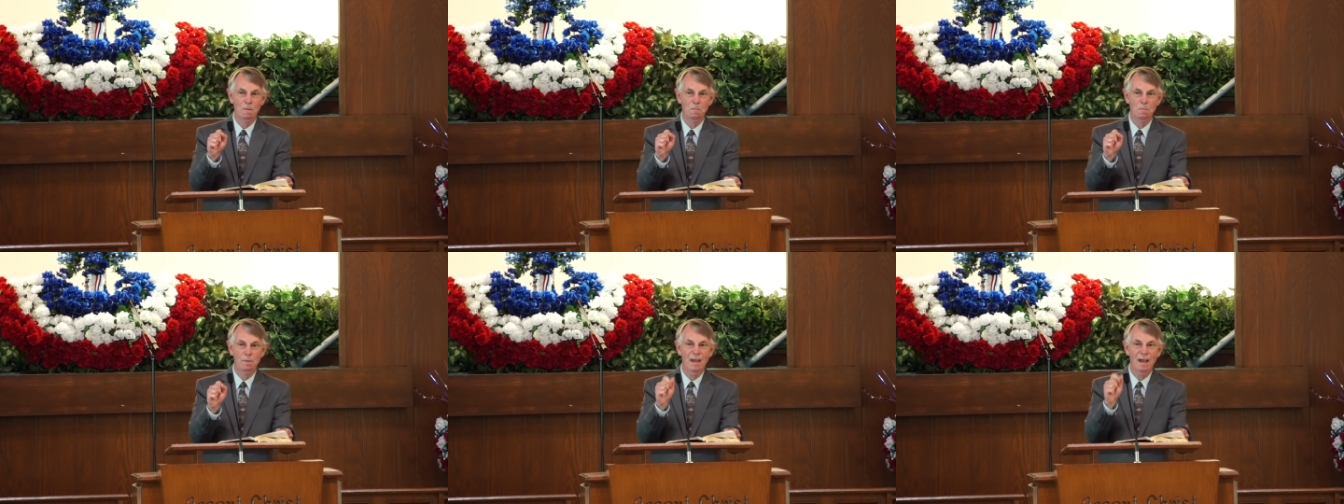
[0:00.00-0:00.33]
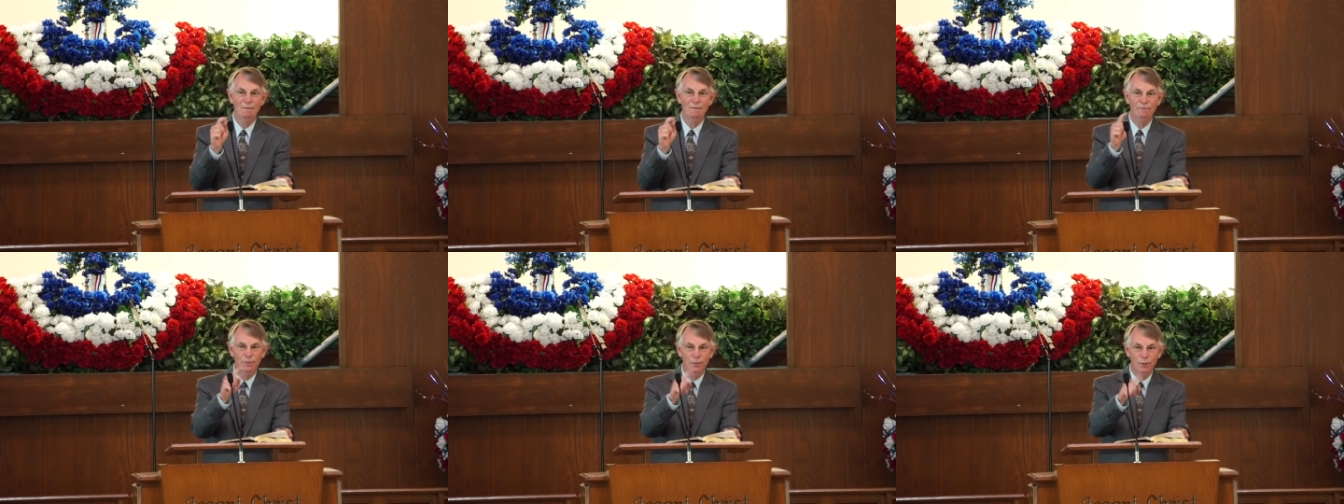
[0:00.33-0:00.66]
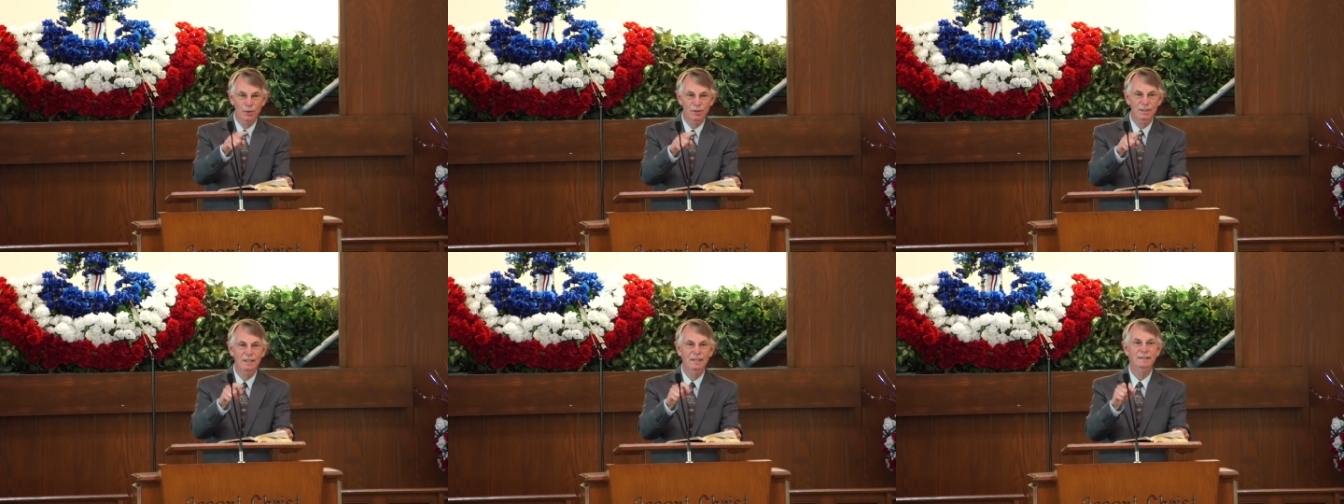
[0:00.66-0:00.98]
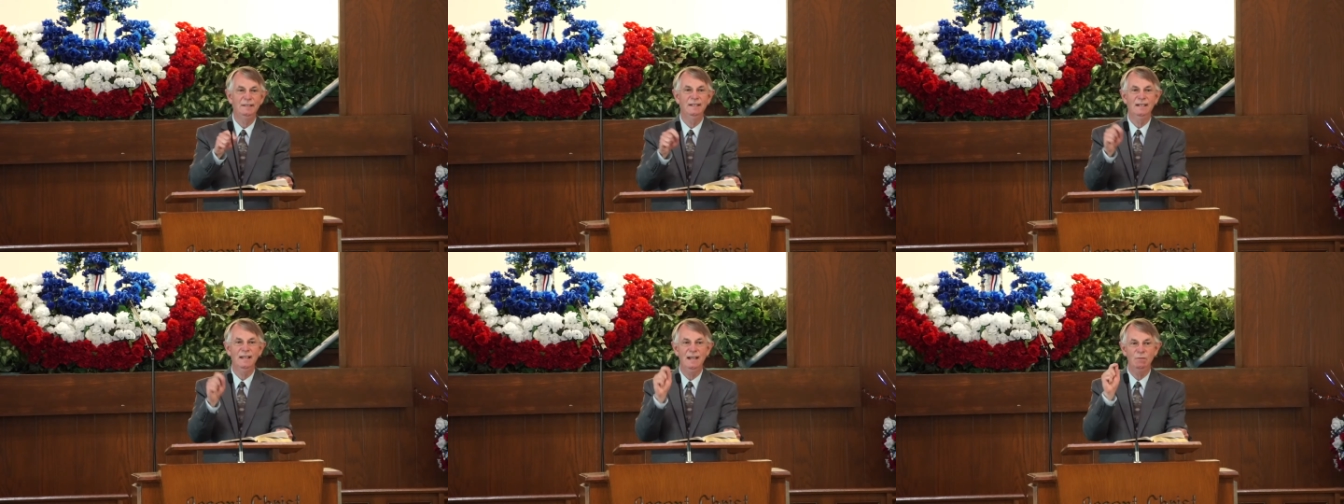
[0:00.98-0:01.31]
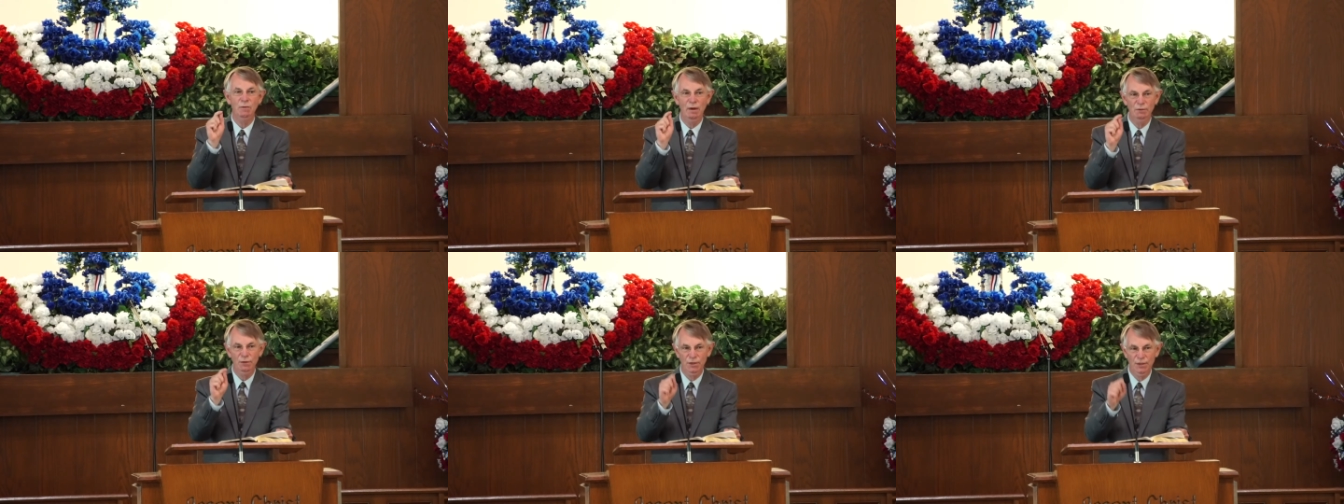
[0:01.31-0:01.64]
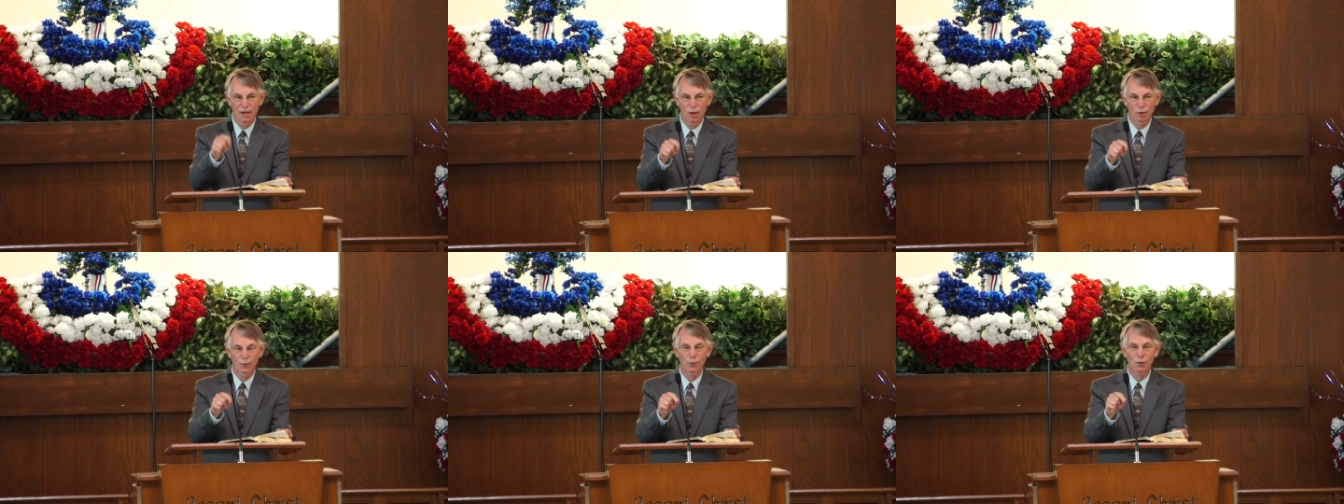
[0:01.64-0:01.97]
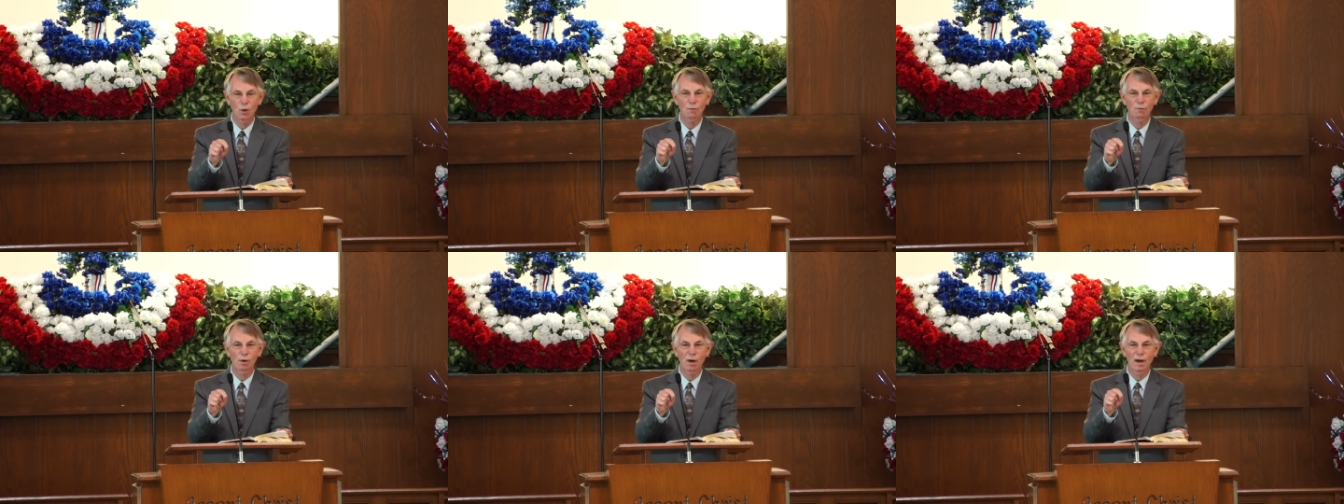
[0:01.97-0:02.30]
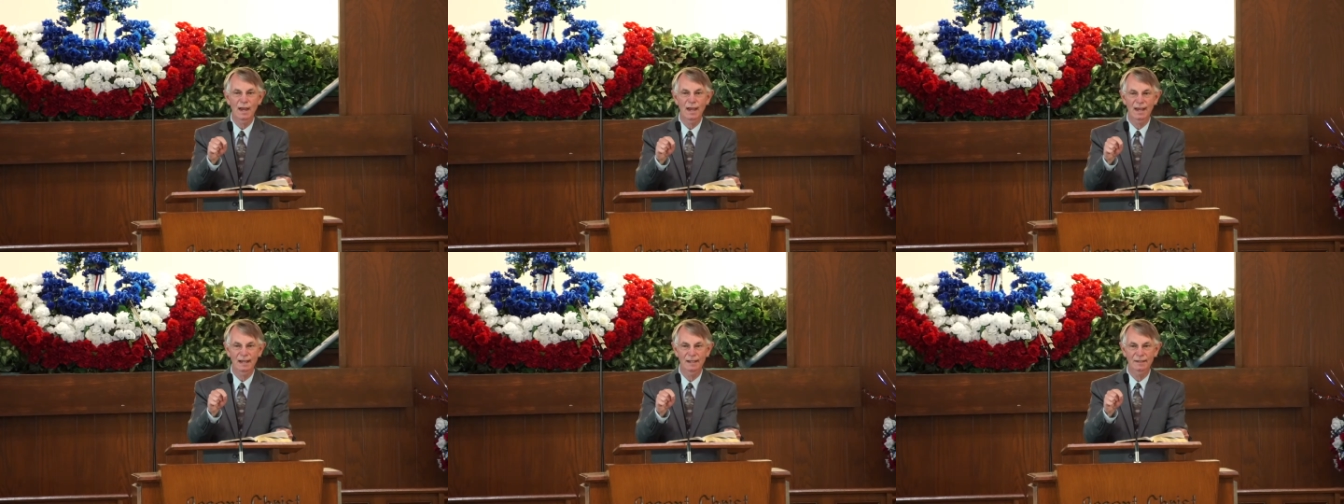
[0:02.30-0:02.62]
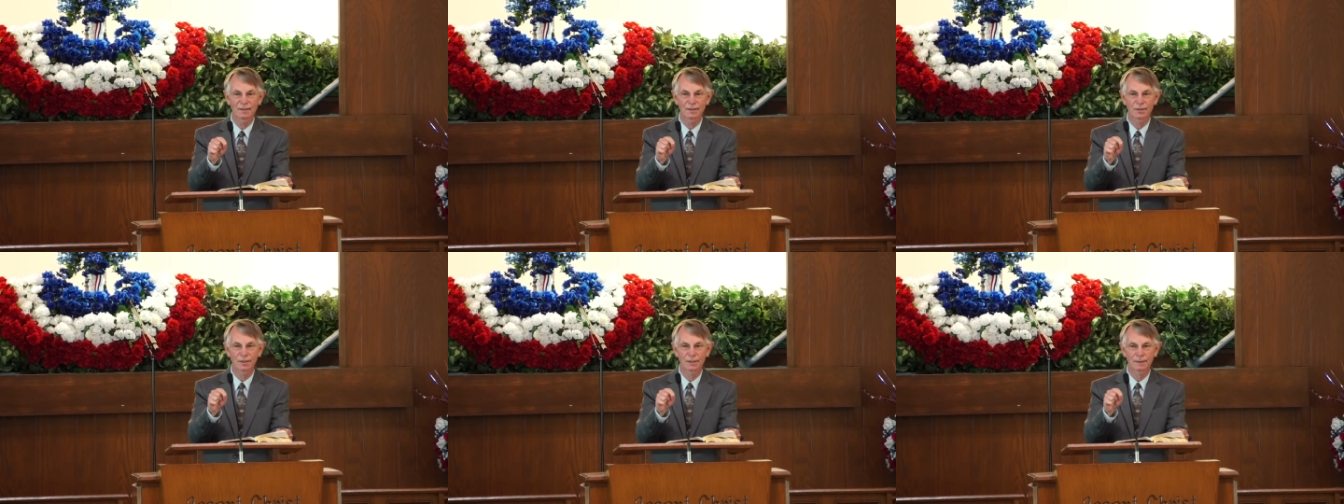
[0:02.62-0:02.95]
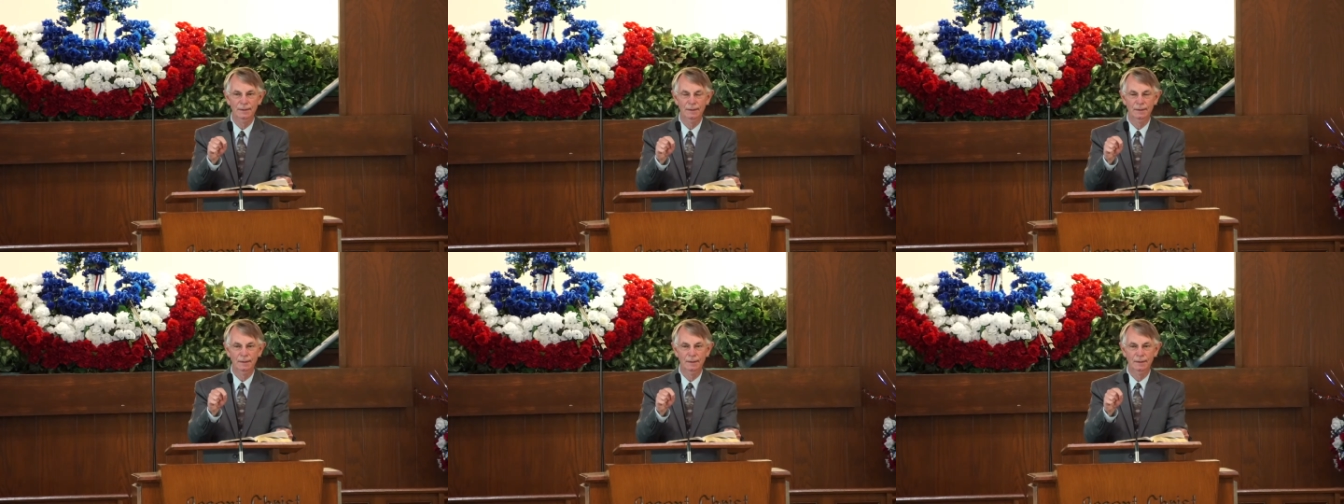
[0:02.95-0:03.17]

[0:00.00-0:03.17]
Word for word: We have food to eat today, we have shelter over our heads.